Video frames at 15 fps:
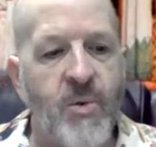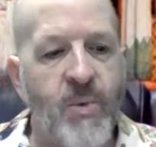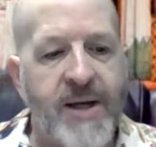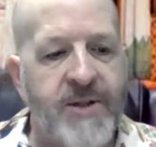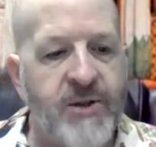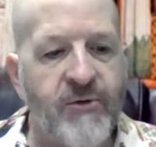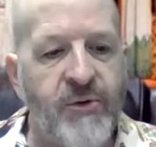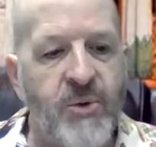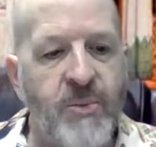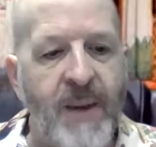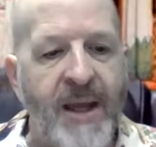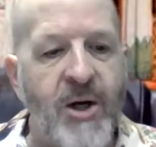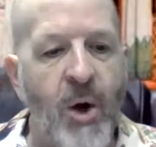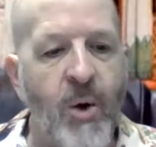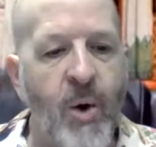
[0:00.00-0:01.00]
The rest of you
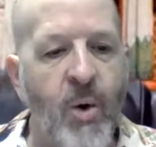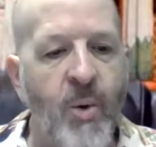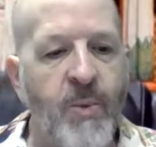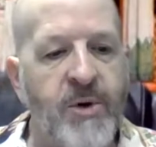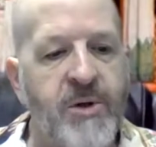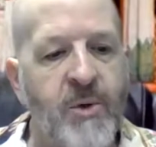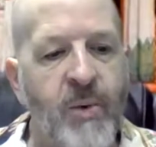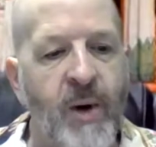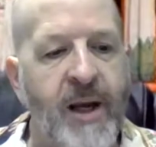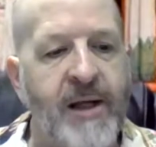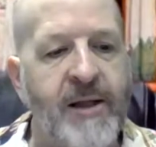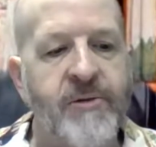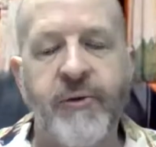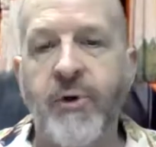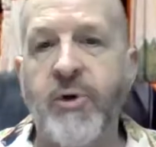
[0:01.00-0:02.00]
may go home with
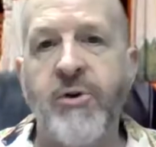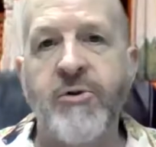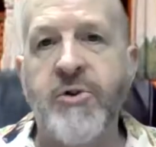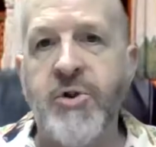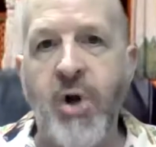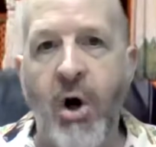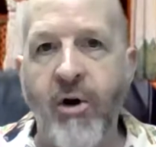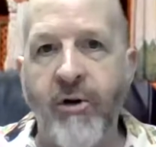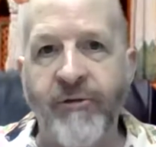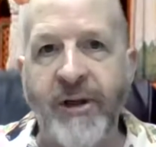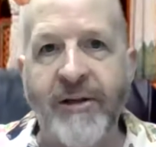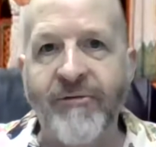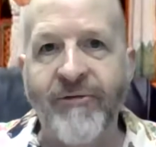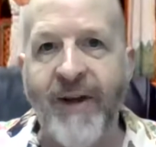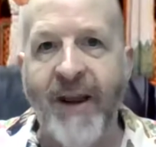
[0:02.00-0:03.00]
grain for your
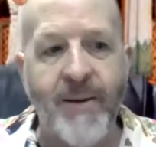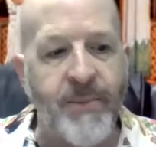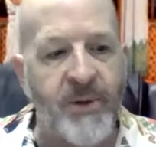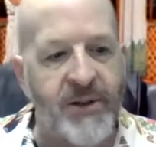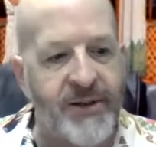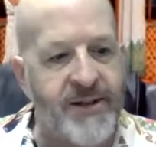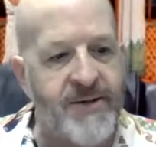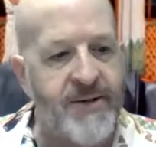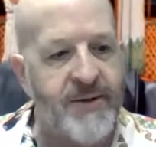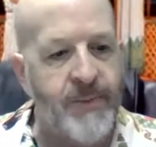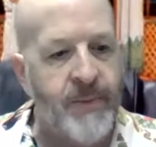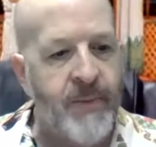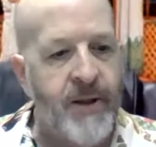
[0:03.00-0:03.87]
starving families.